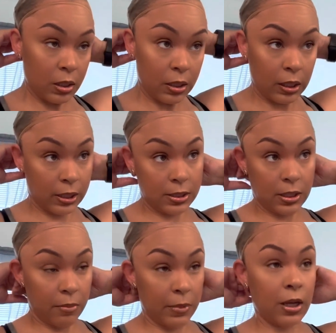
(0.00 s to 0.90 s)
And like I
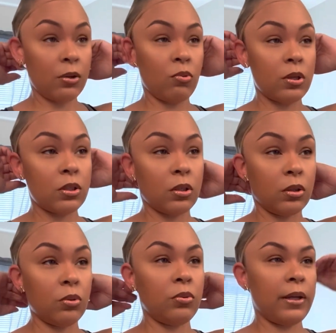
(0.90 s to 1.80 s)
said, I'm not going to
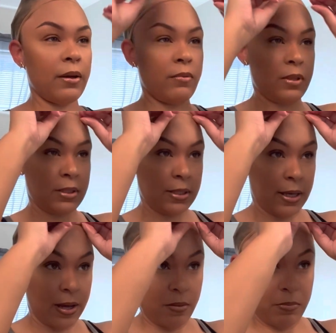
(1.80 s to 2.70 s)
glue down this
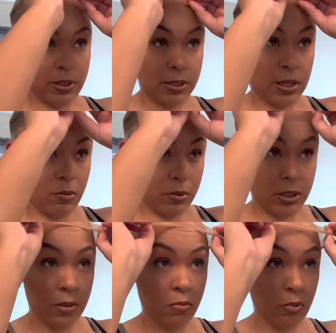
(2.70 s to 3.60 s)
cap because I don't
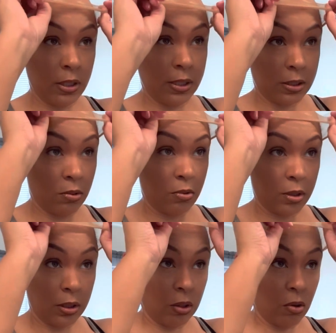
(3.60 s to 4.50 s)
keep wigs
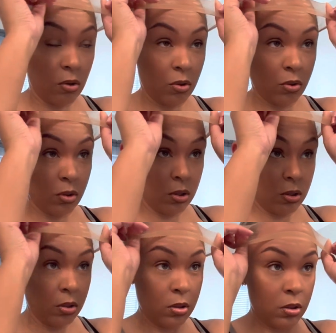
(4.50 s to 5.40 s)
on long.
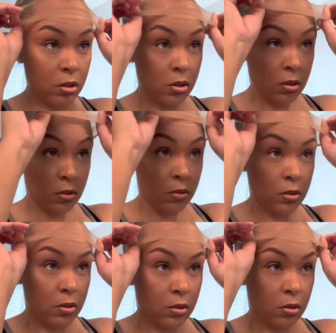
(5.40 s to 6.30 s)

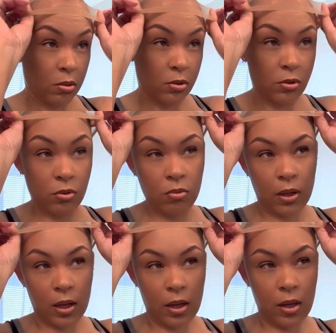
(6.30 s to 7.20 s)
Or do
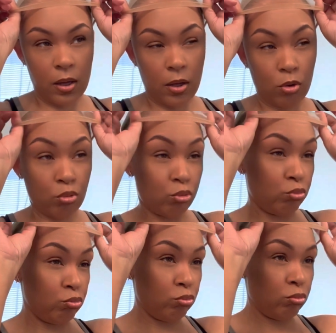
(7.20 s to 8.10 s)
I?
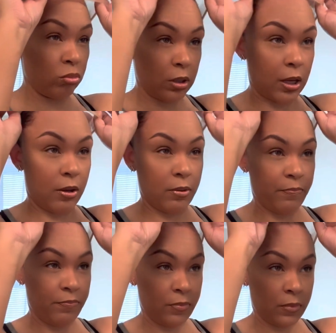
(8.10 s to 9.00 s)
Mm, nah,
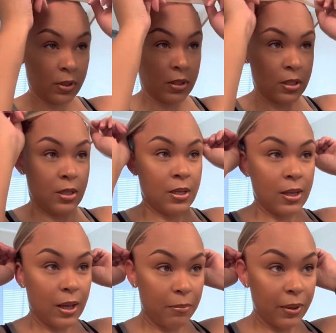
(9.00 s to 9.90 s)

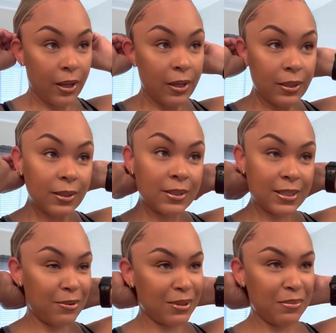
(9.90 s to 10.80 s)
I'm not because
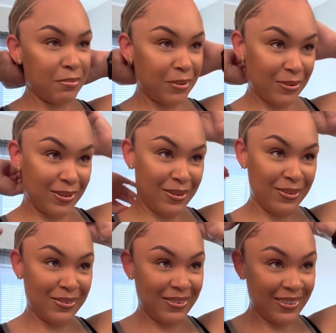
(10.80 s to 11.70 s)
I don't keep them on
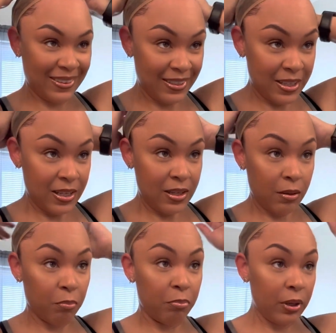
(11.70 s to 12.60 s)
long.
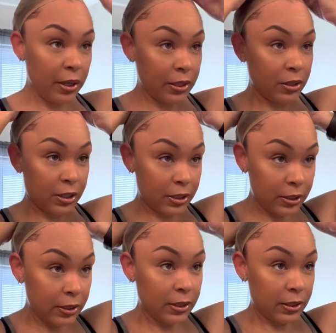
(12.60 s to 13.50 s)
But you
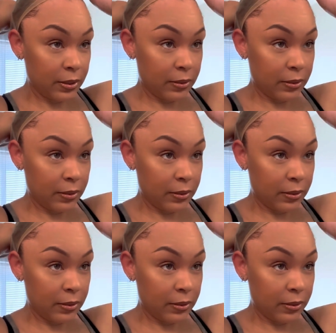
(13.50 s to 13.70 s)
could.